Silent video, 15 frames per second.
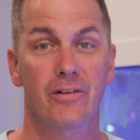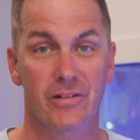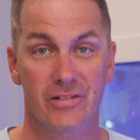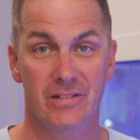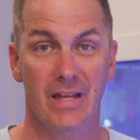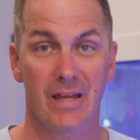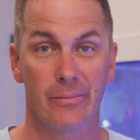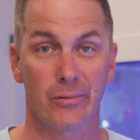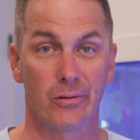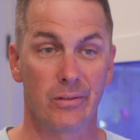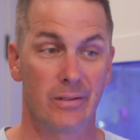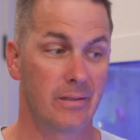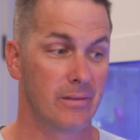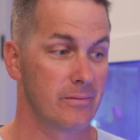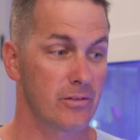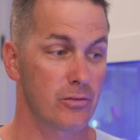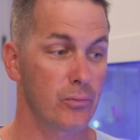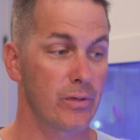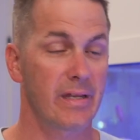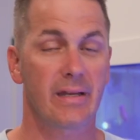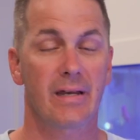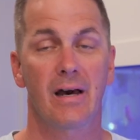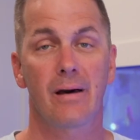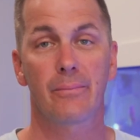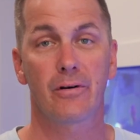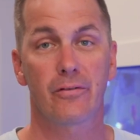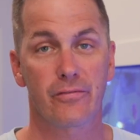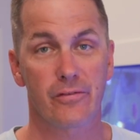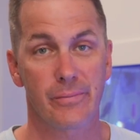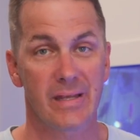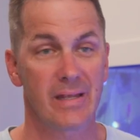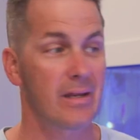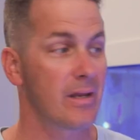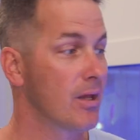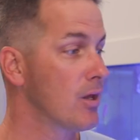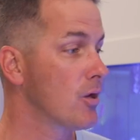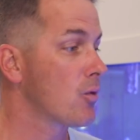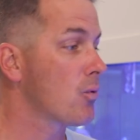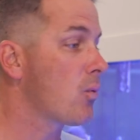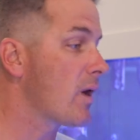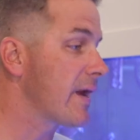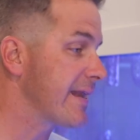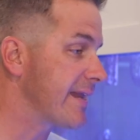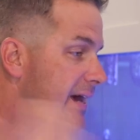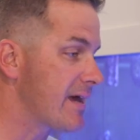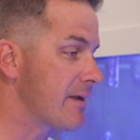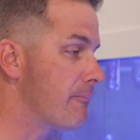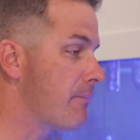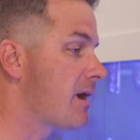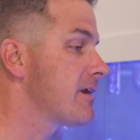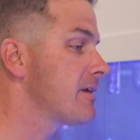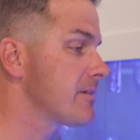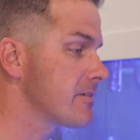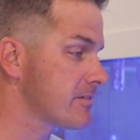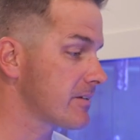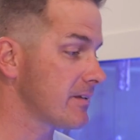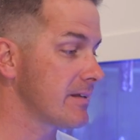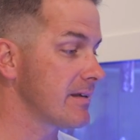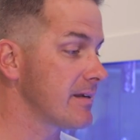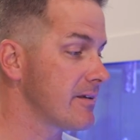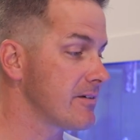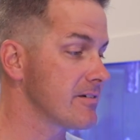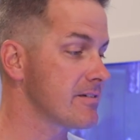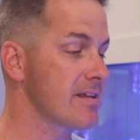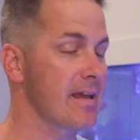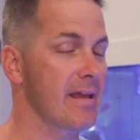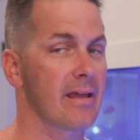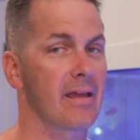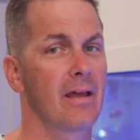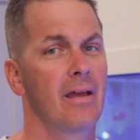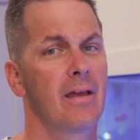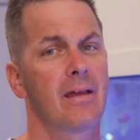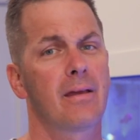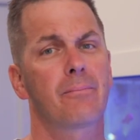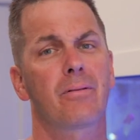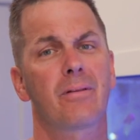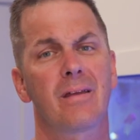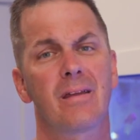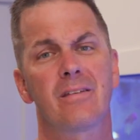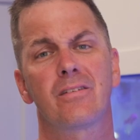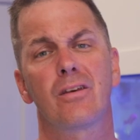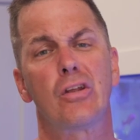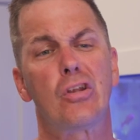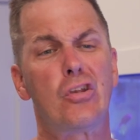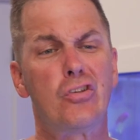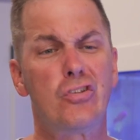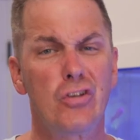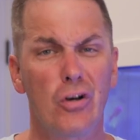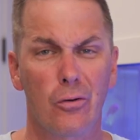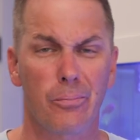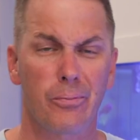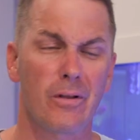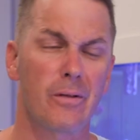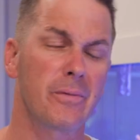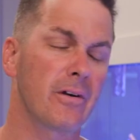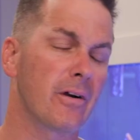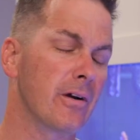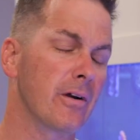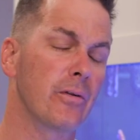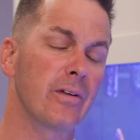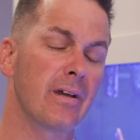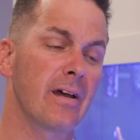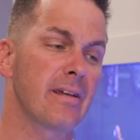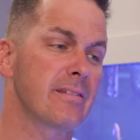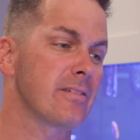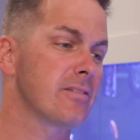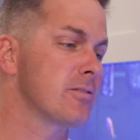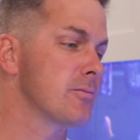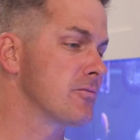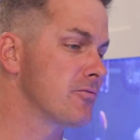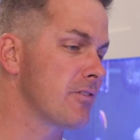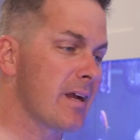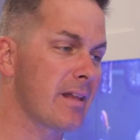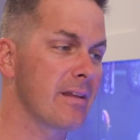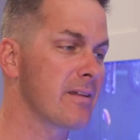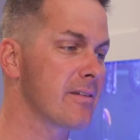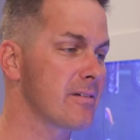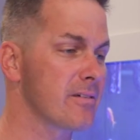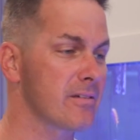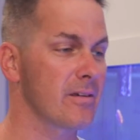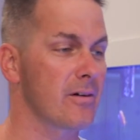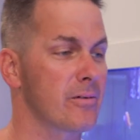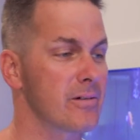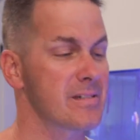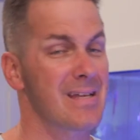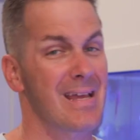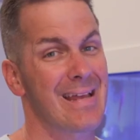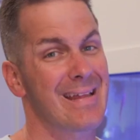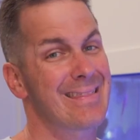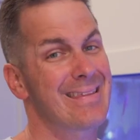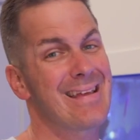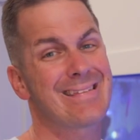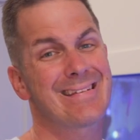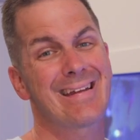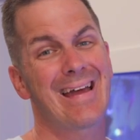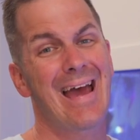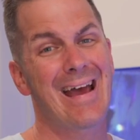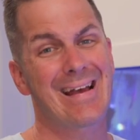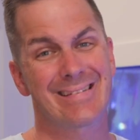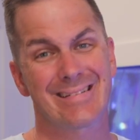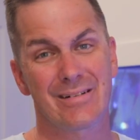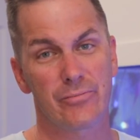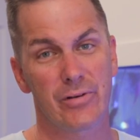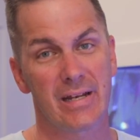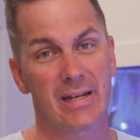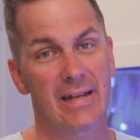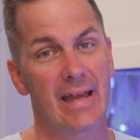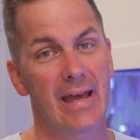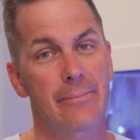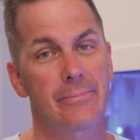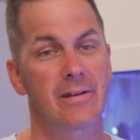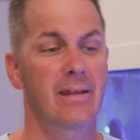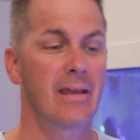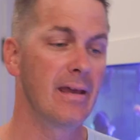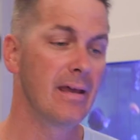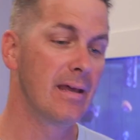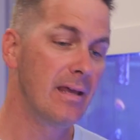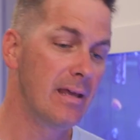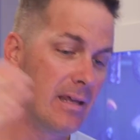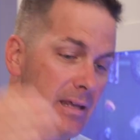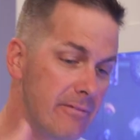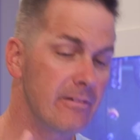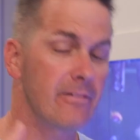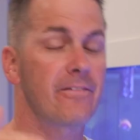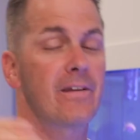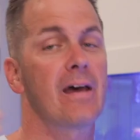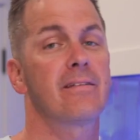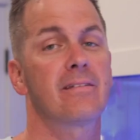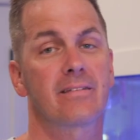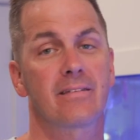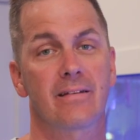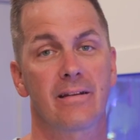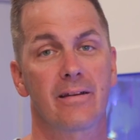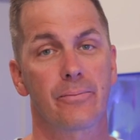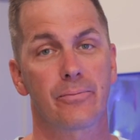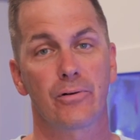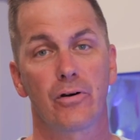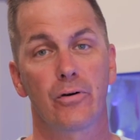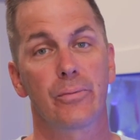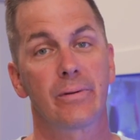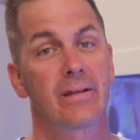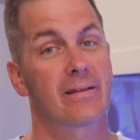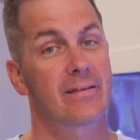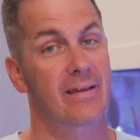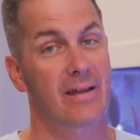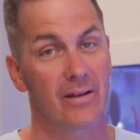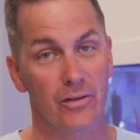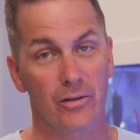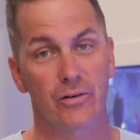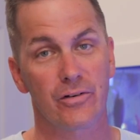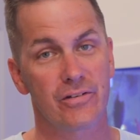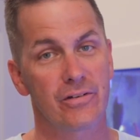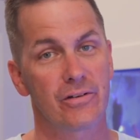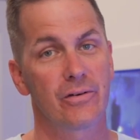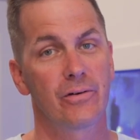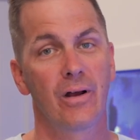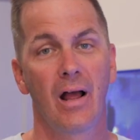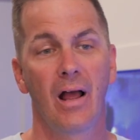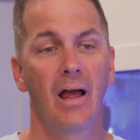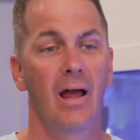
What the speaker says: very stable. It's a winning combo for me. Why not monitor salinity in your tank, and please, don't plumb your RODI system directly into your saltwater tank. That's an accident waiting to happen. Even if you have the salinity probe, it's going to alert you.